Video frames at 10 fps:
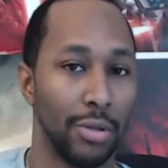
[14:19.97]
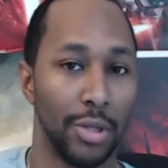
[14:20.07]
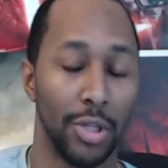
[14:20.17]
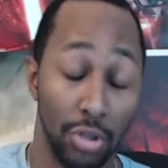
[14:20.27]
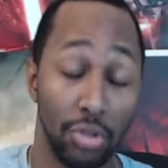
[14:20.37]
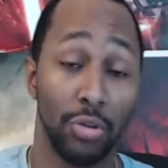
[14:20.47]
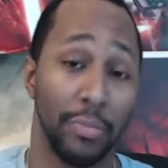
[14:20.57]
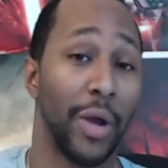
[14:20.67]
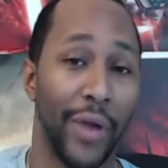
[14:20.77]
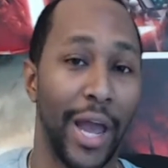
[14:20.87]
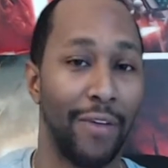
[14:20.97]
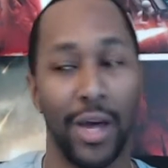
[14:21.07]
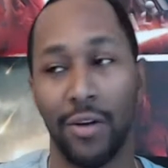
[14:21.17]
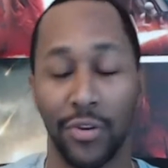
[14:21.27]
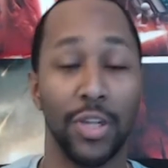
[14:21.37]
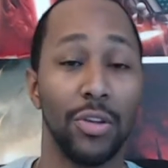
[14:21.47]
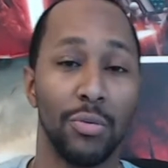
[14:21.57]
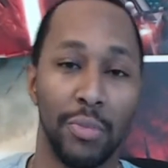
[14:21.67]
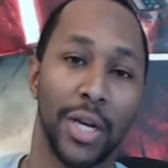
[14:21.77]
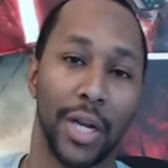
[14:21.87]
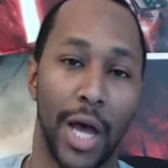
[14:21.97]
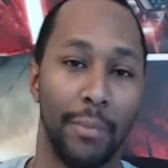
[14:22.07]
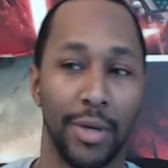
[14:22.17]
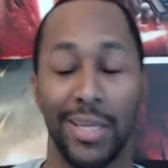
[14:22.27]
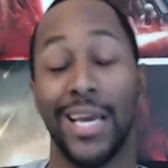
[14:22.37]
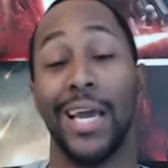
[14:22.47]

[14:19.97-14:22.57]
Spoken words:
This is the Superman we have now. Forget the Superman in the comics,